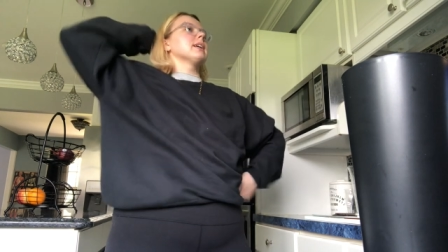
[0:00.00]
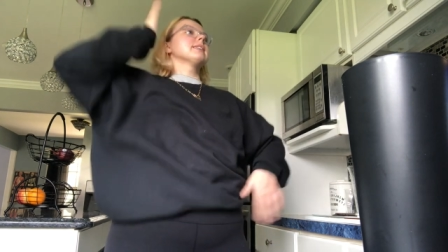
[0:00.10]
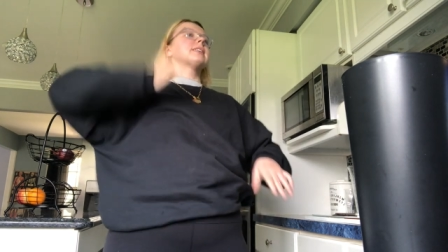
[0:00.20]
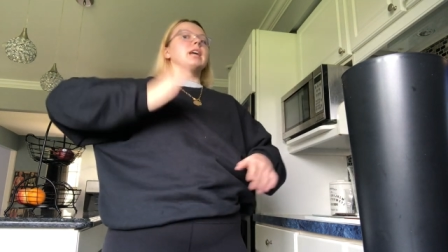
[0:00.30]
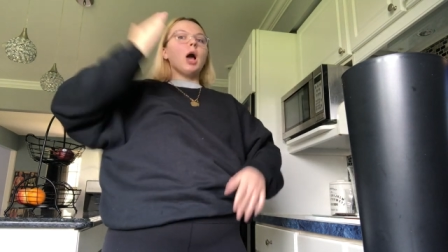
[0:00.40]

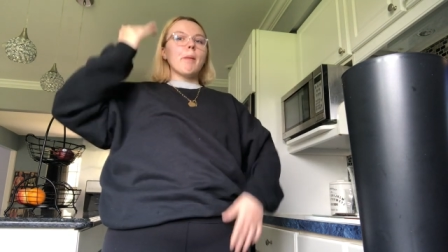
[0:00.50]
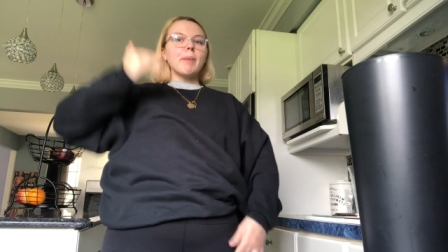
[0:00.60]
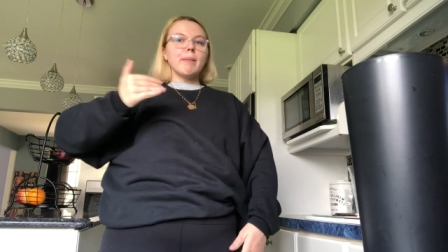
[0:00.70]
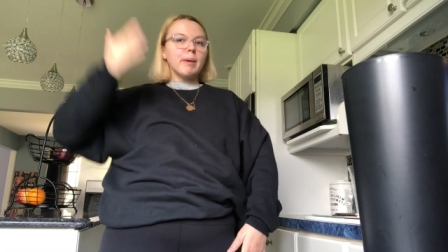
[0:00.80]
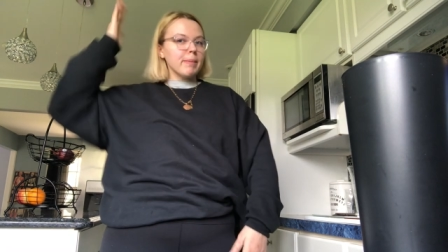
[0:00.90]
sitting up
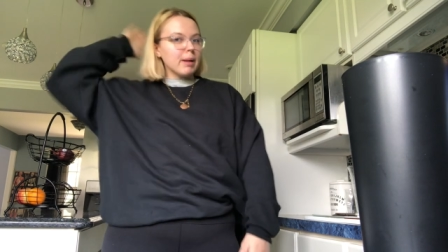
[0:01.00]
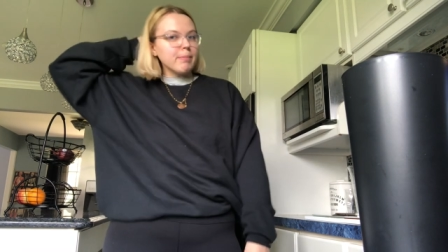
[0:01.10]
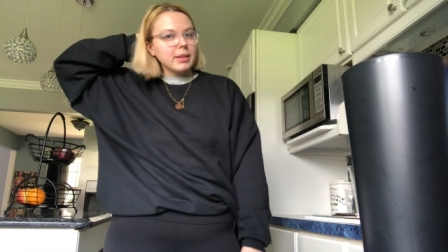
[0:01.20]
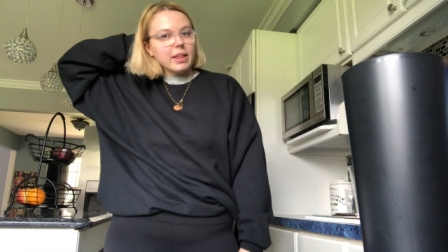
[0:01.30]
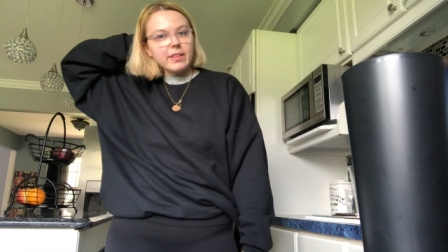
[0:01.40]
on my bed,
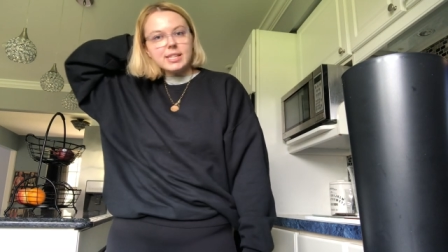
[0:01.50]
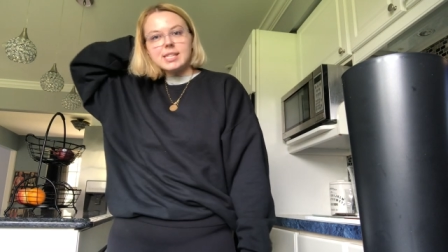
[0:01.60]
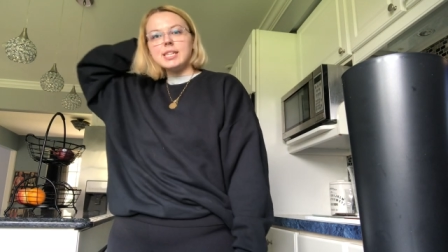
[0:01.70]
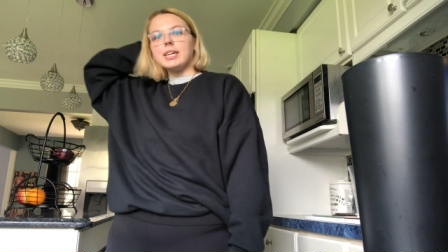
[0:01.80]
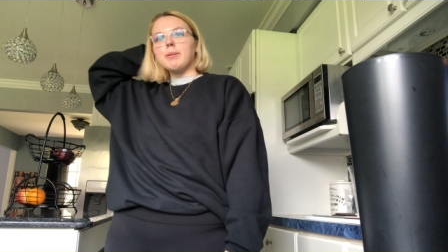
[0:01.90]
but then this
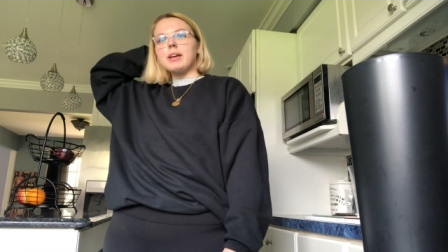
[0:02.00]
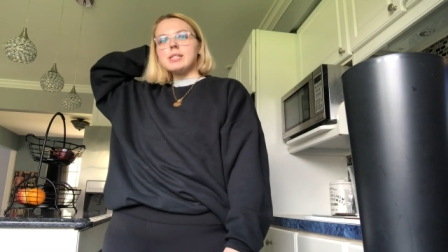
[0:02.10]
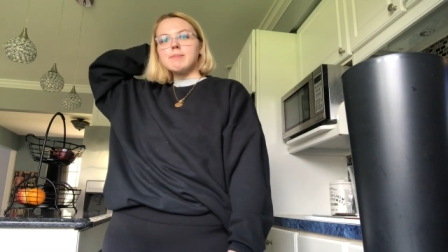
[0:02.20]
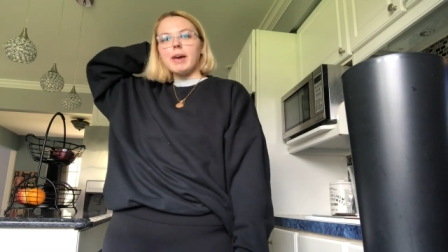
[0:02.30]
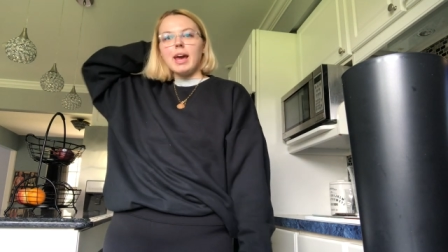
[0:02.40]
is like
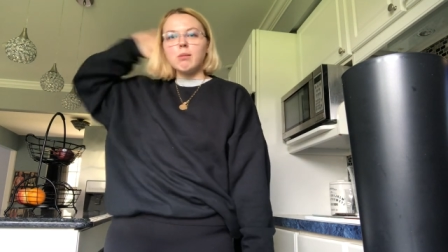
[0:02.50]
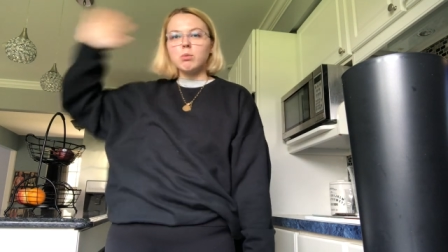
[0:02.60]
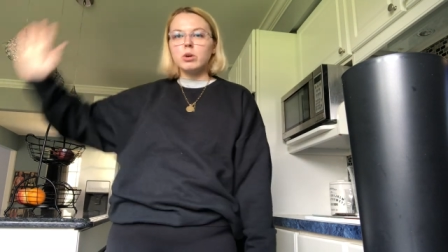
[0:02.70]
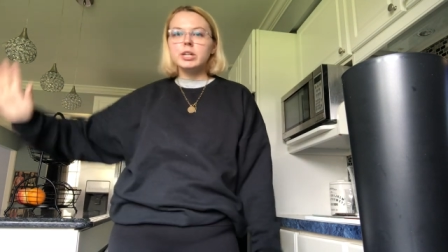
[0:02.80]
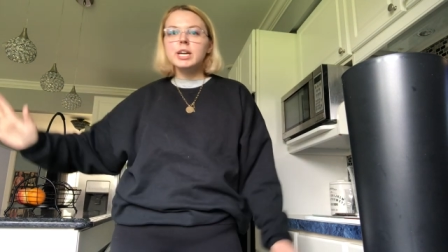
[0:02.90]
against my
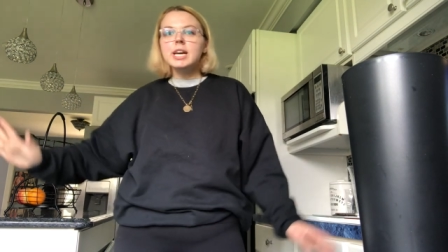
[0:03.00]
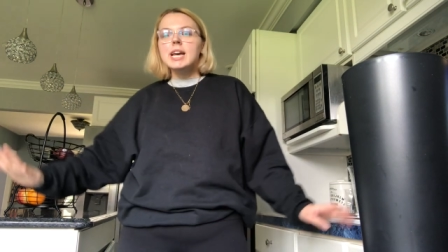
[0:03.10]
headboard,